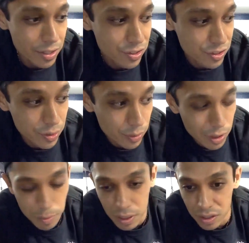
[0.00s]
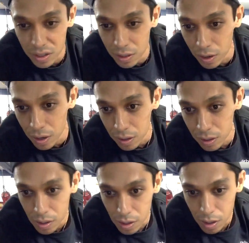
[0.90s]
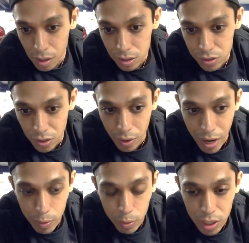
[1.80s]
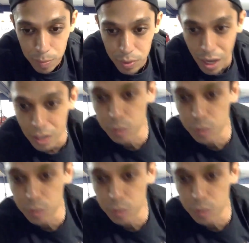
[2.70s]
still going to be good and all. So I will keep you guys